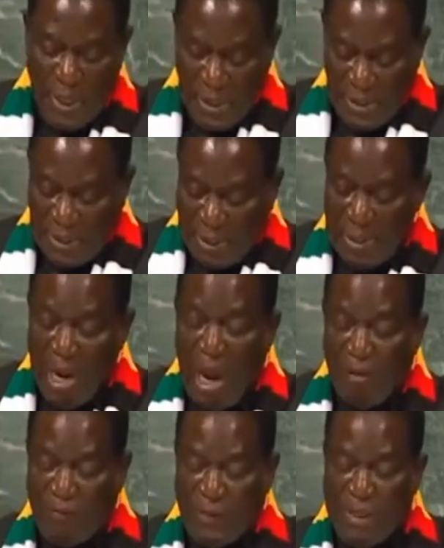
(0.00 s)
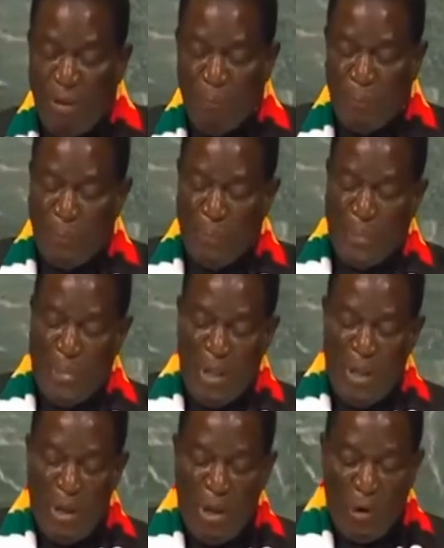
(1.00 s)
In Southern Africa,
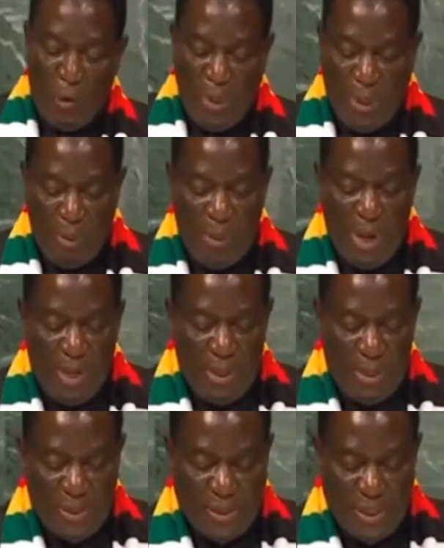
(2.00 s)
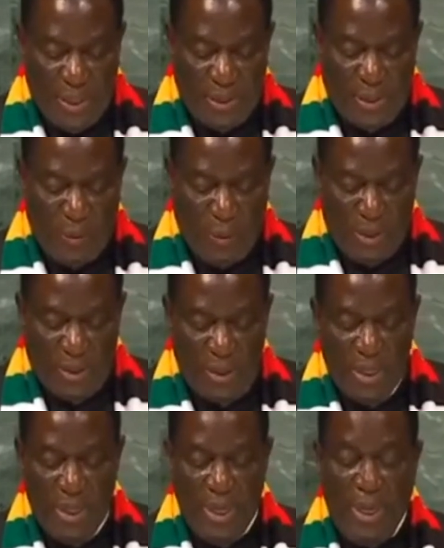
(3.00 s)
we remain seized
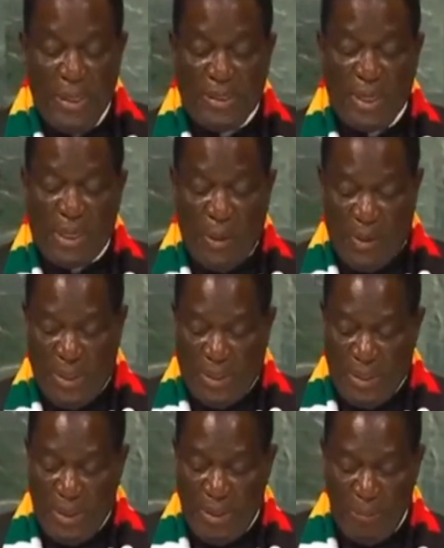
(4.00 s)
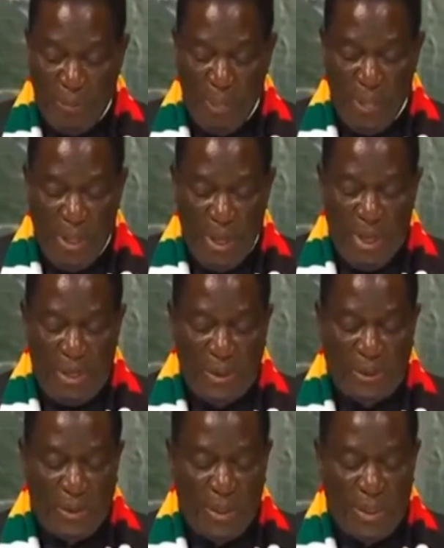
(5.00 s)
with insecurity and
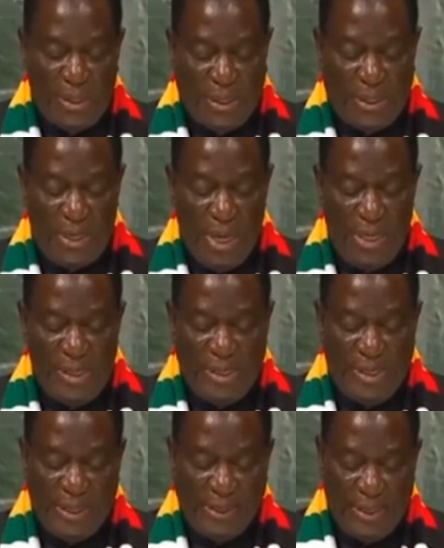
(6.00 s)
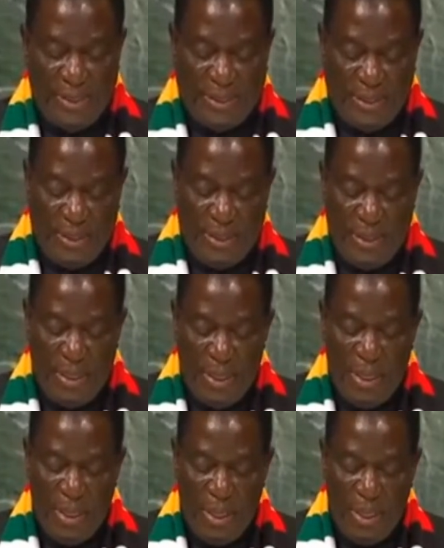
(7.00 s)
a terrorist insurgency
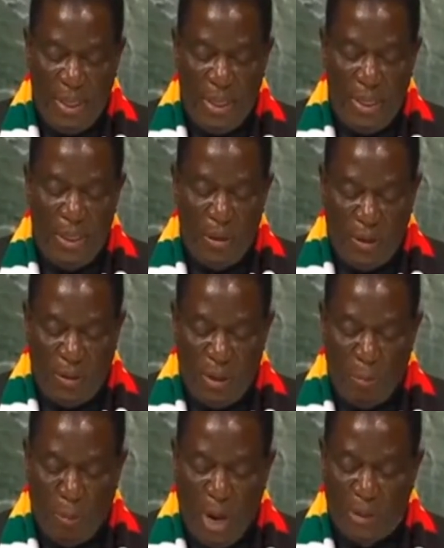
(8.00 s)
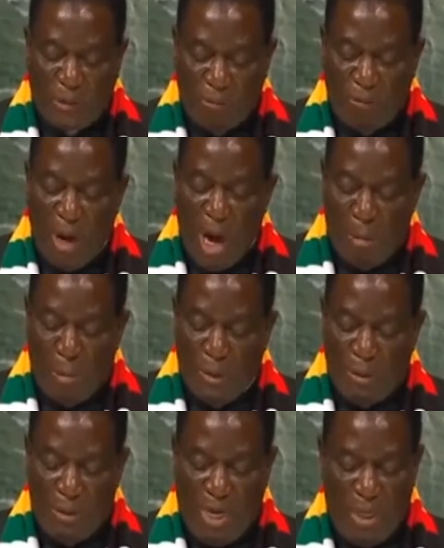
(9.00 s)
in northern parts of Cabo
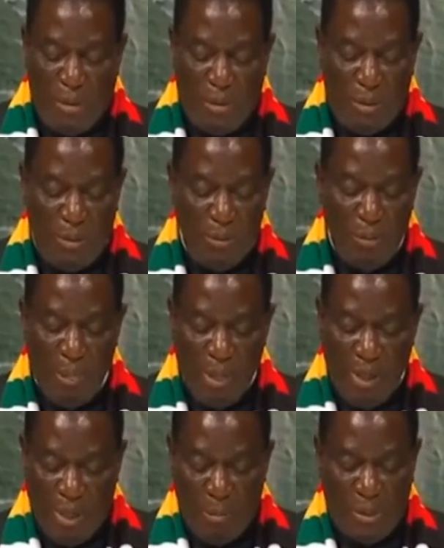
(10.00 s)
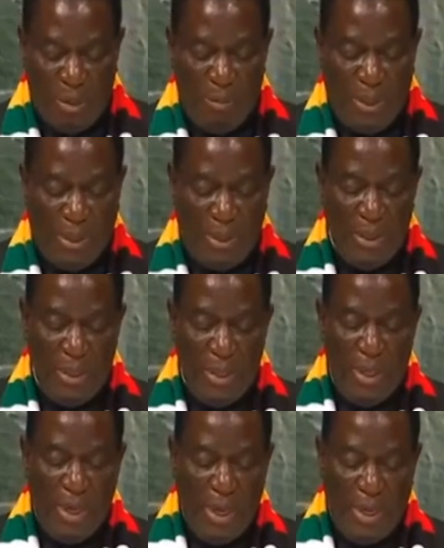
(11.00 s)
Delgado in Mozambique
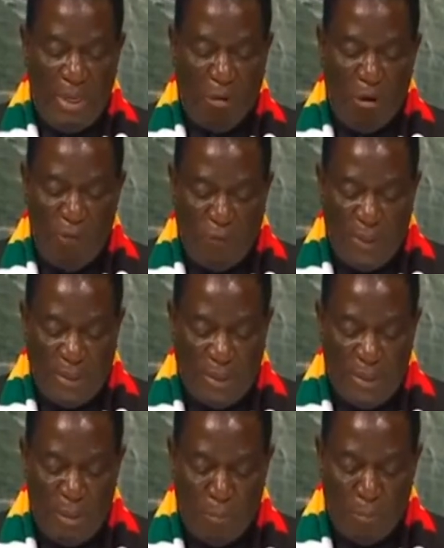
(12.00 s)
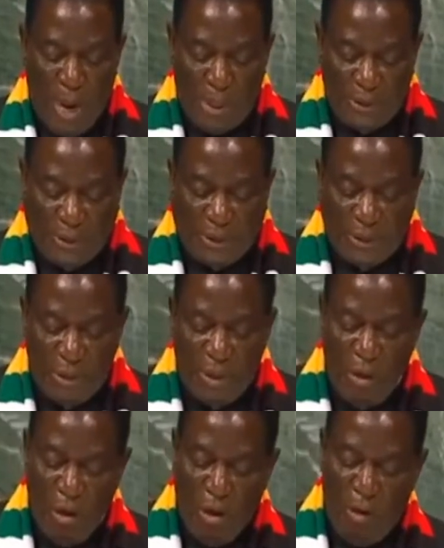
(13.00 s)
and the conflicts in parts
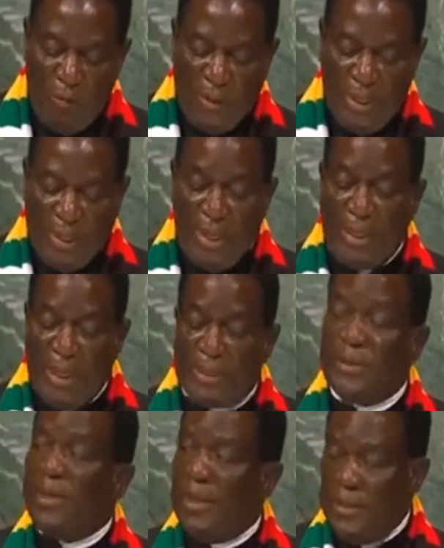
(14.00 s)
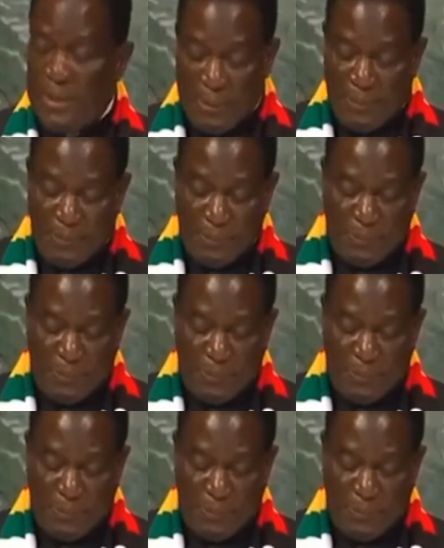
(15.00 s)
of the Great Lakes region.